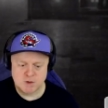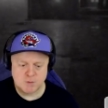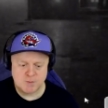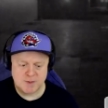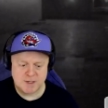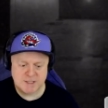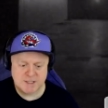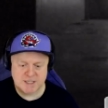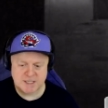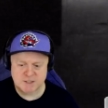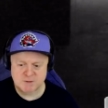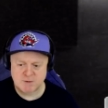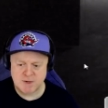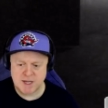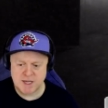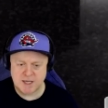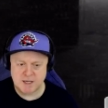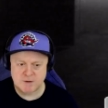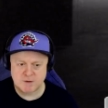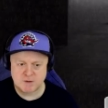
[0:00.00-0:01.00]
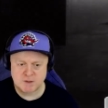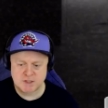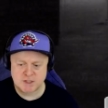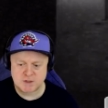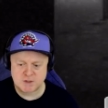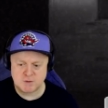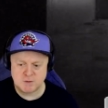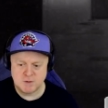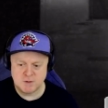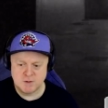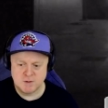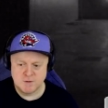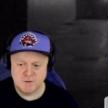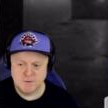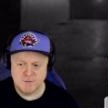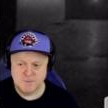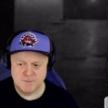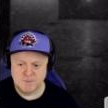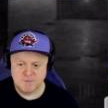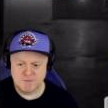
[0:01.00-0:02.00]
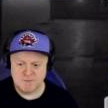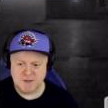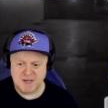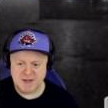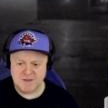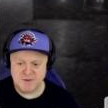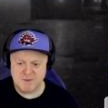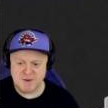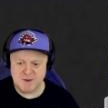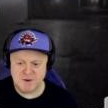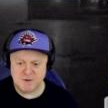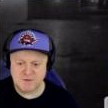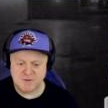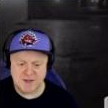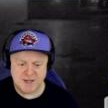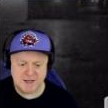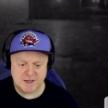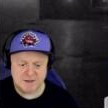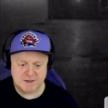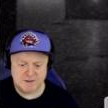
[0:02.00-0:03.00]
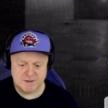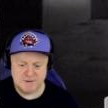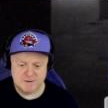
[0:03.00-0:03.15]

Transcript: heard you, Peach. That's right. I heard you. Play the music.